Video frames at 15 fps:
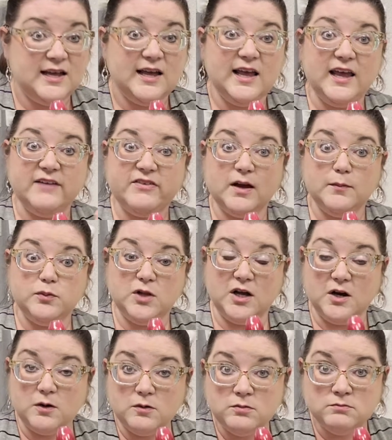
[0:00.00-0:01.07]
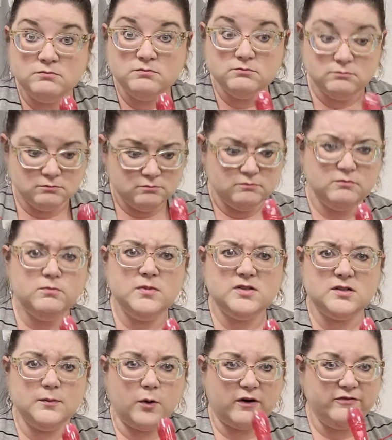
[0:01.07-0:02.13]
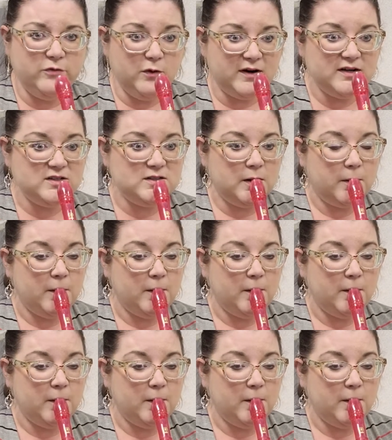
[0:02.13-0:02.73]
If I blow with some more force,